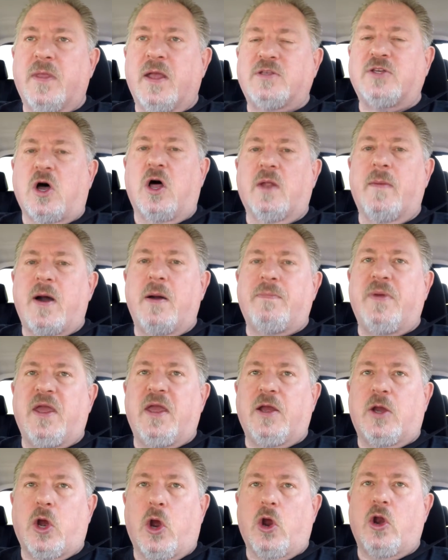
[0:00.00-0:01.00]
It's all about
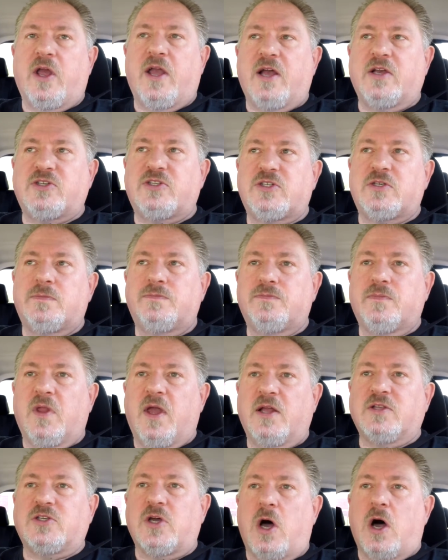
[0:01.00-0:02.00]
being courteous.
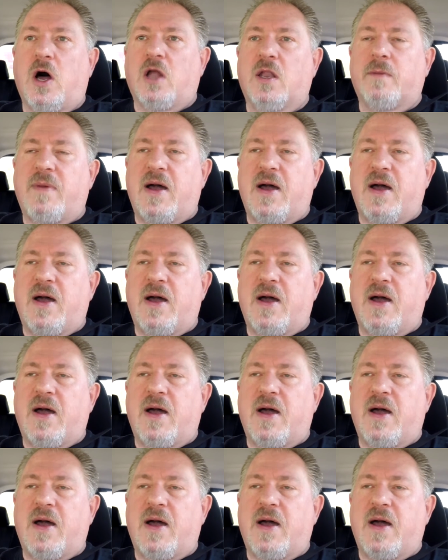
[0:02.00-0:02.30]
It's all